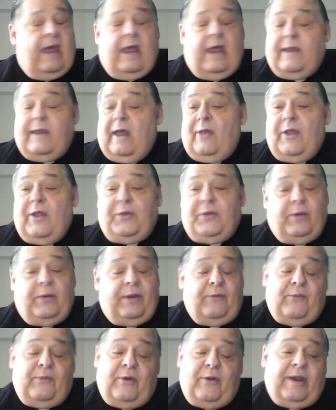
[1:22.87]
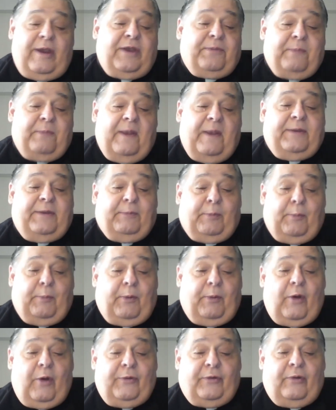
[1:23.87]
Now, this was a very expensive
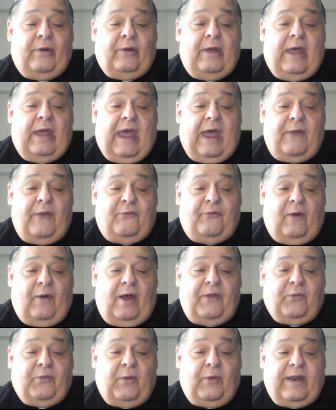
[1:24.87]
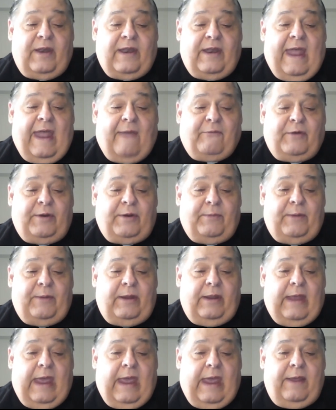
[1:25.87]
proposal, and funds were never
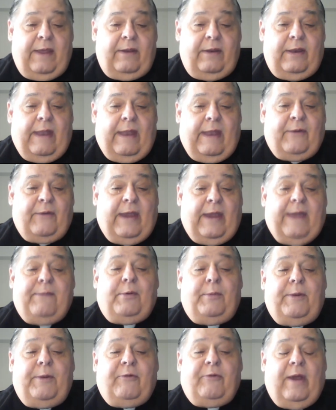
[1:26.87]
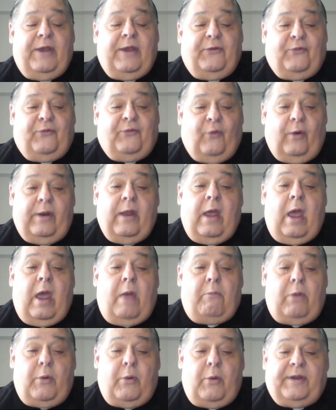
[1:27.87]
able to be raised for it.
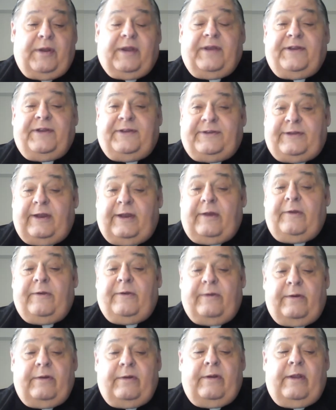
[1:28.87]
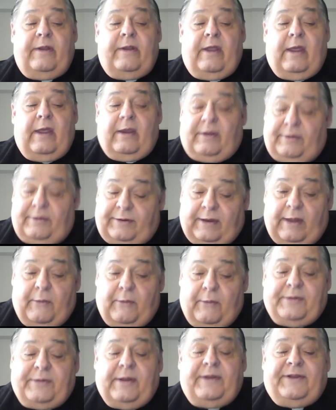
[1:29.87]
But it
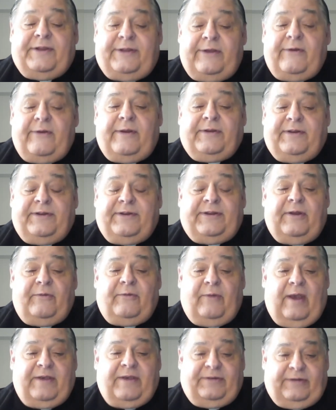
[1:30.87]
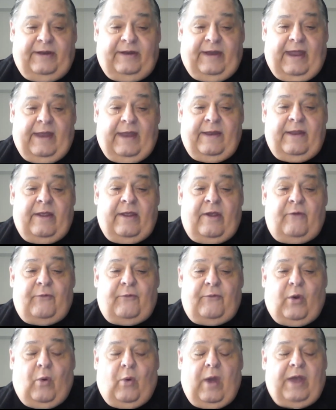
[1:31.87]
was a serious consideration and
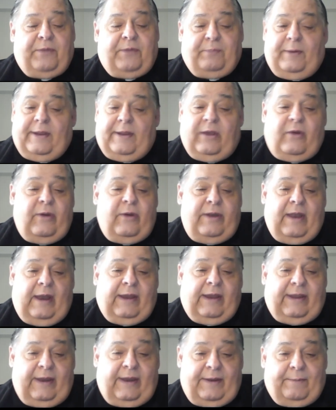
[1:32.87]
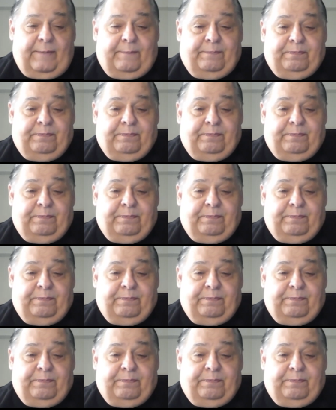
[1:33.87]
request, but they could not get it.